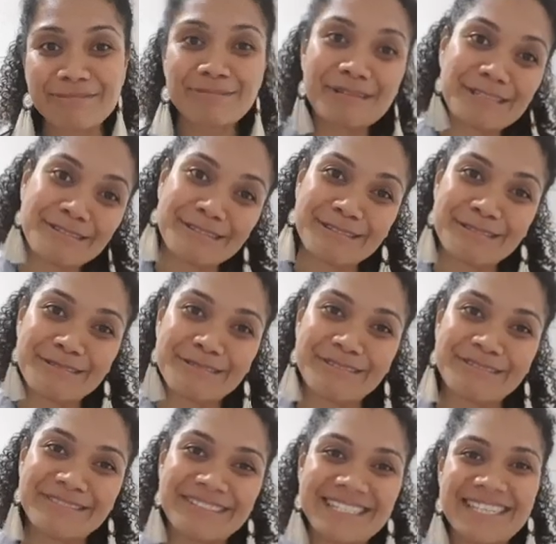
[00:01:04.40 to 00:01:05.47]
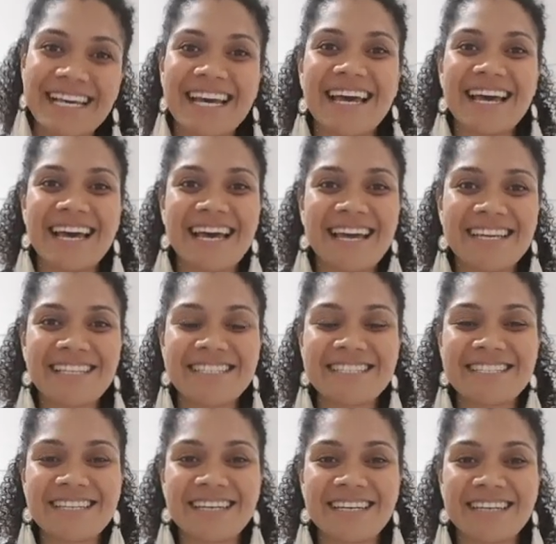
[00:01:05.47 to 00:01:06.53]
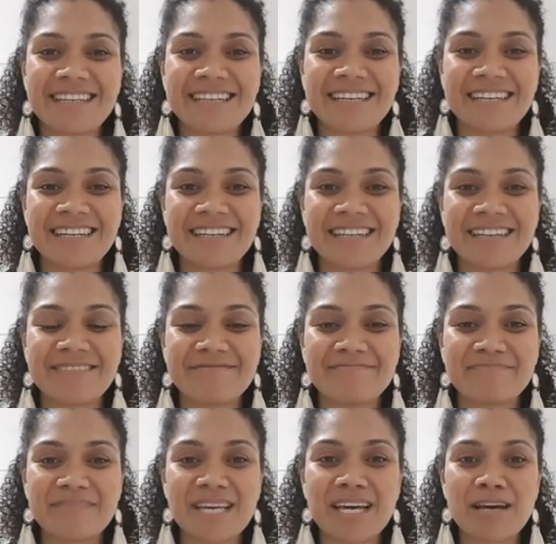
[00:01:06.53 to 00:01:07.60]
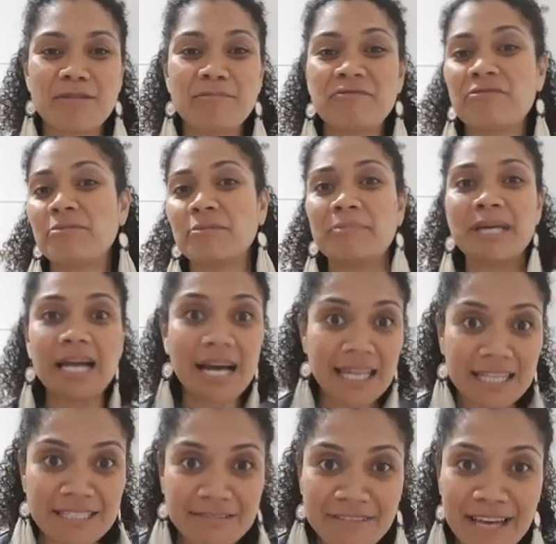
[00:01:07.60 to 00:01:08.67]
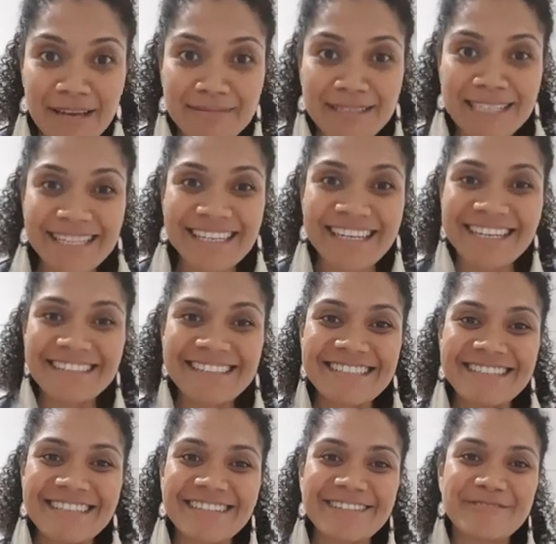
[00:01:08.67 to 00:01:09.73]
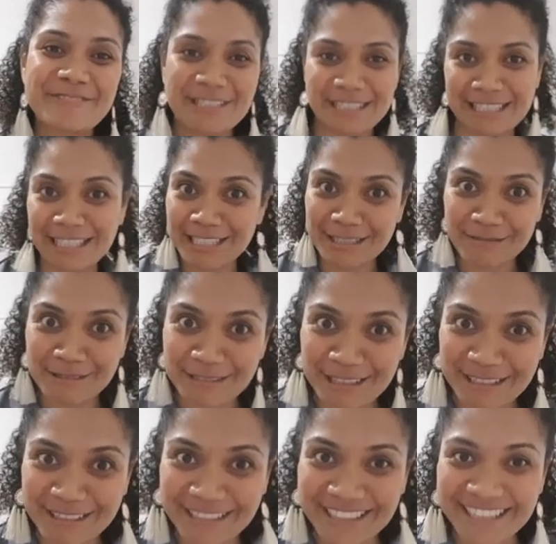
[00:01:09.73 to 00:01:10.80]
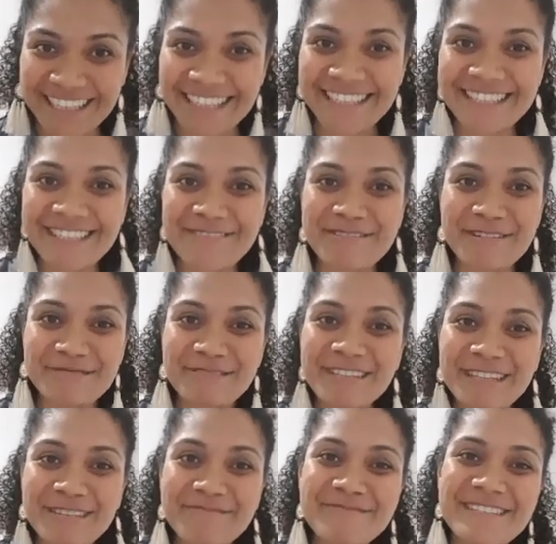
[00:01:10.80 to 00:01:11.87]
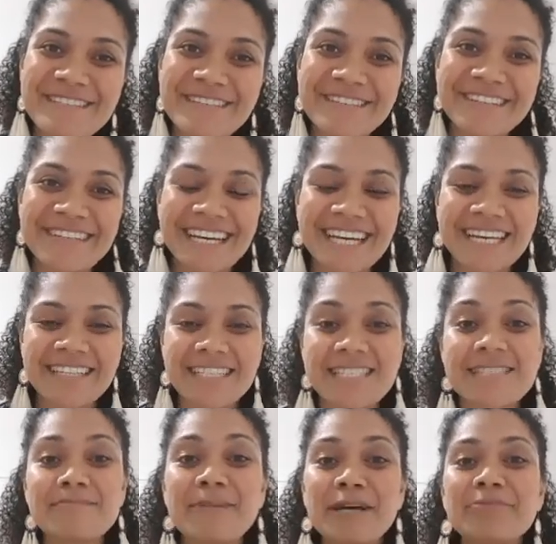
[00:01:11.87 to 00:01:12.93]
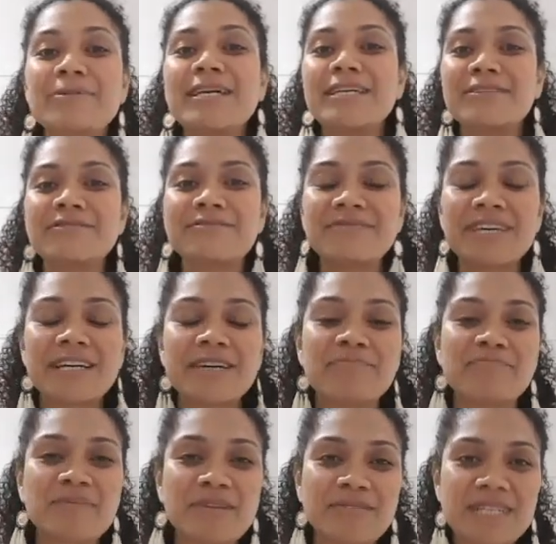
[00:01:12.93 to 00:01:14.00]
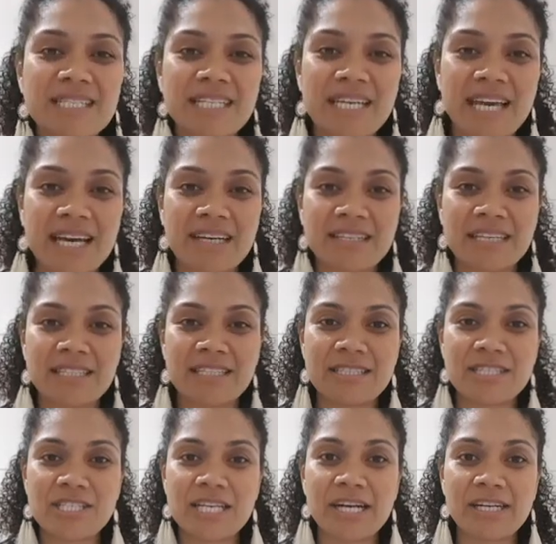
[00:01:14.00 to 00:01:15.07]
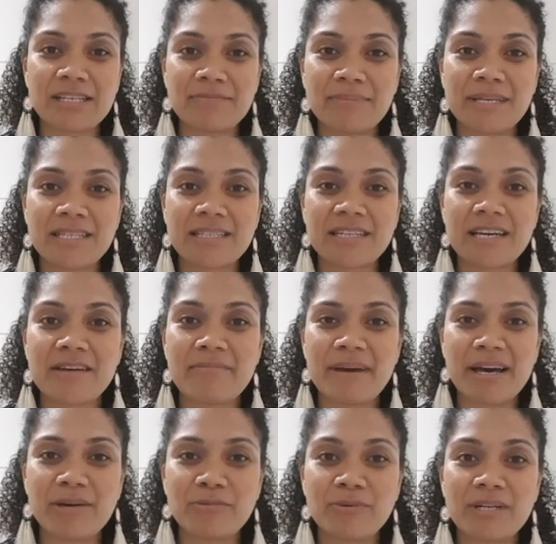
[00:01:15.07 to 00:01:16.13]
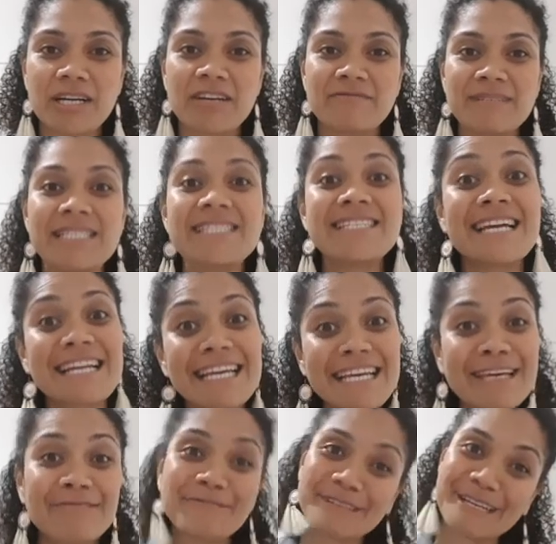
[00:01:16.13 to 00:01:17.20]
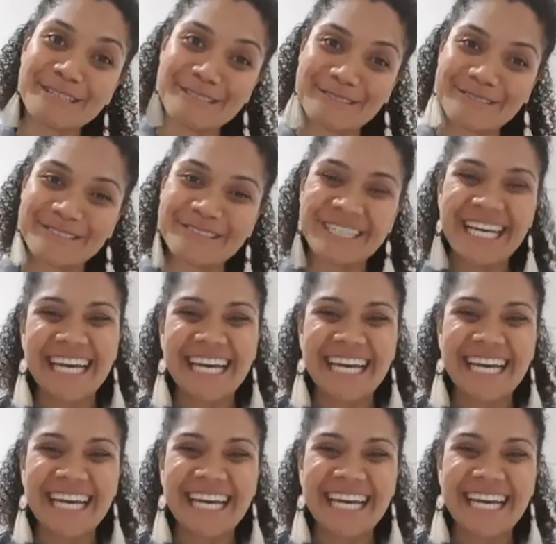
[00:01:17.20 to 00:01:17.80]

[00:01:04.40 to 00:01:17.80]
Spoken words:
brother-in-laws, and I'm from a big islander family, and I want to teach them all yoga, and so I'm not with them. So this is my way of reaching out and sharing a bit about what I've been studying and what I do.